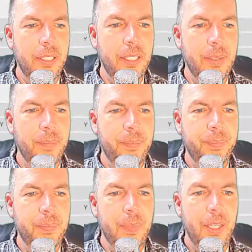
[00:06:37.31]

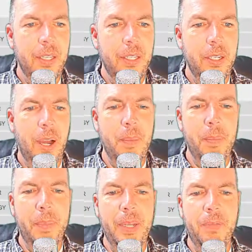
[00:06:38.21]
You know, I'm a
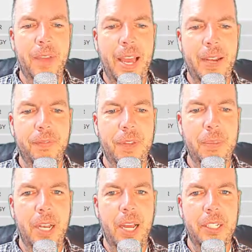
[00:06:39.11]
big fan of
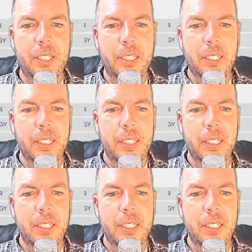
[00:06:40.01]
Fibonacci,